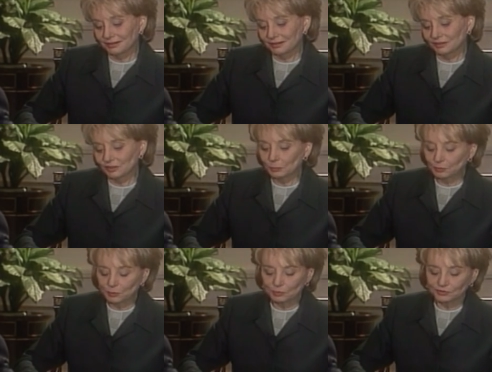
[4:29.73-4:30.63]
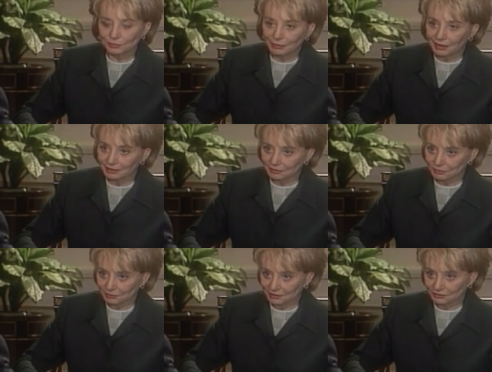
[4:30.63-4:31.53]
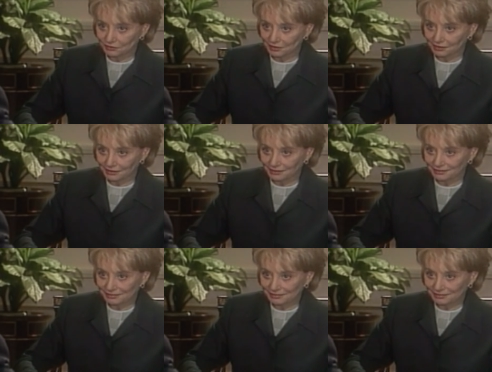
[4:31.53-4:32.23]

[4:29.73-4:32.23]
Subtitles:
Some people smiled when he said that.